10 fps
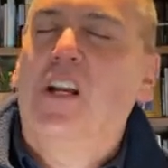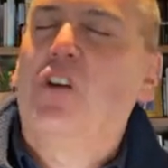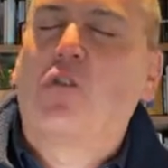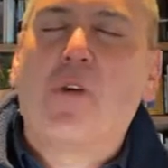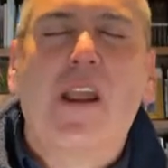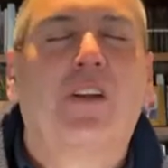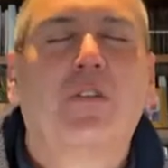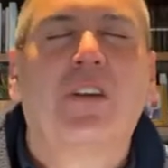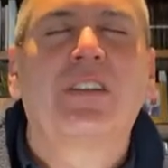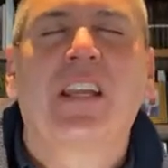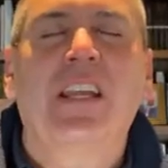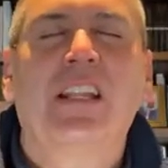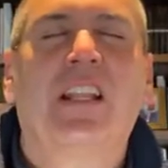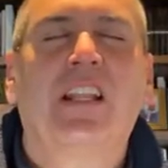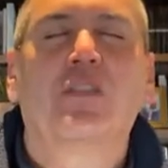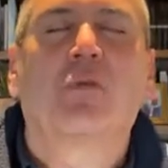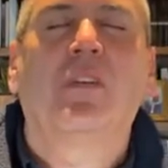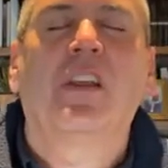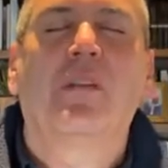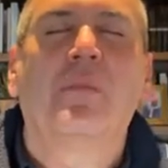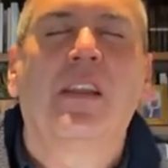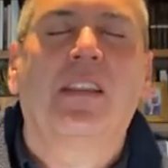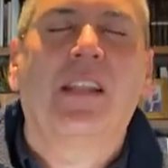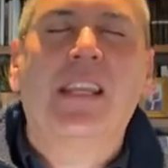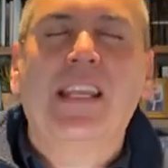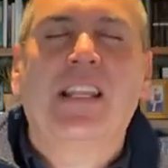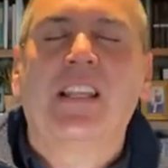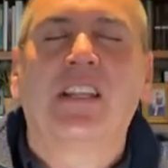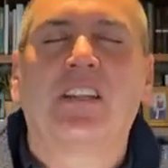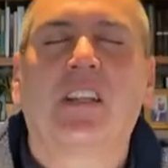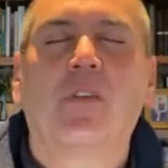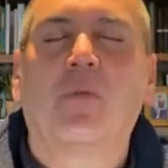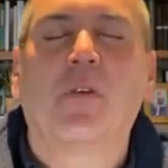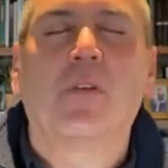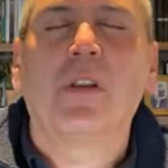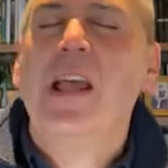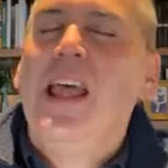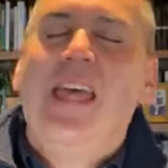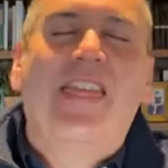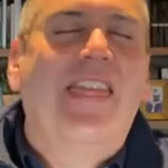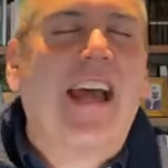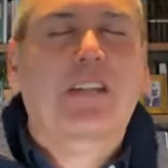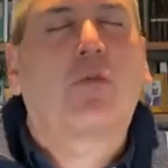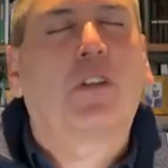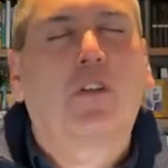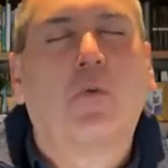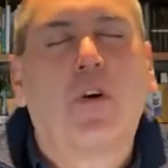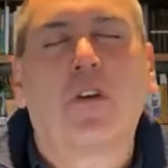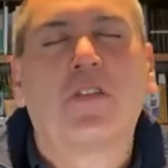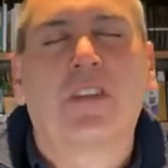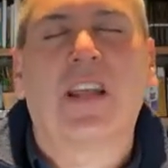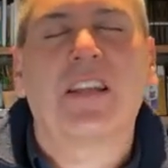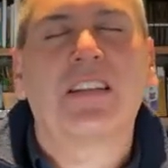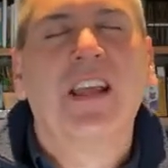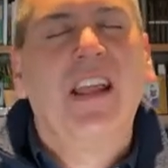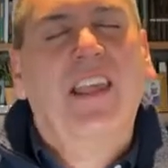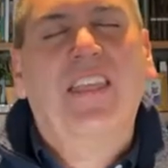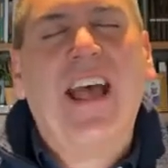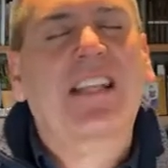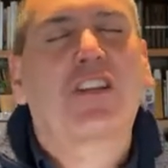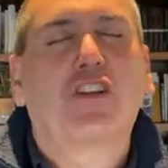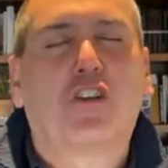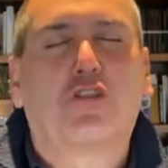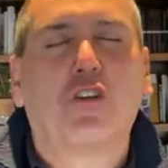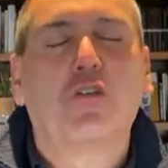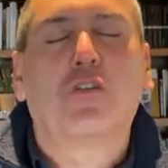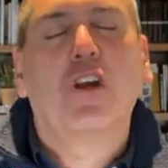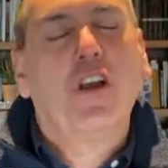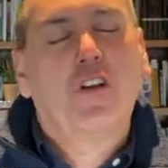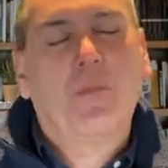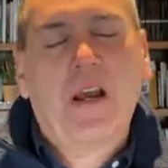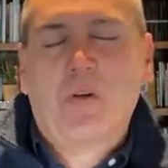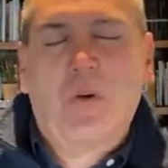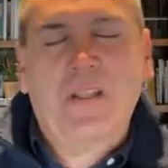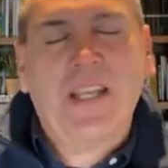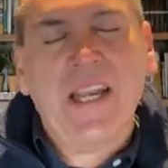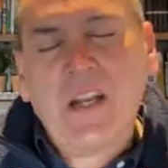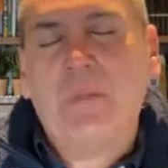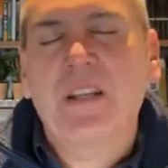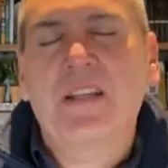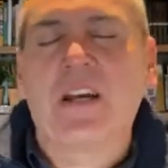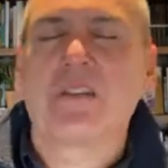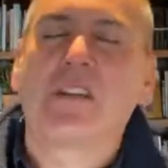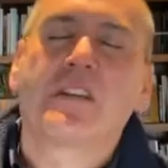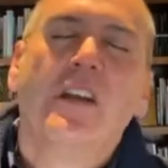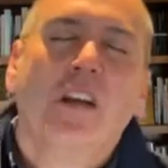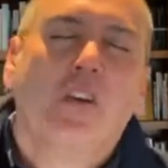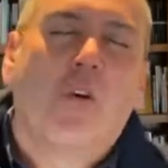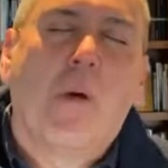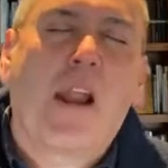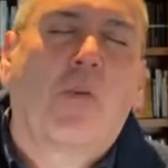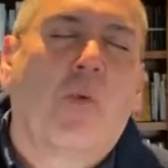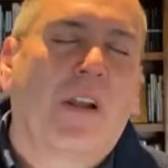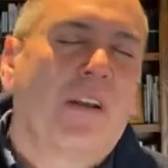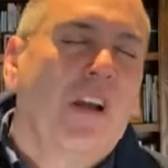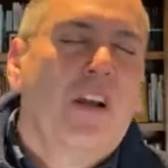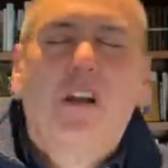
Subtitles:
Greater is He that is within me than he that is in the world. That's what the Word says. That's the truth. No matter what the enemy tells us, no matter what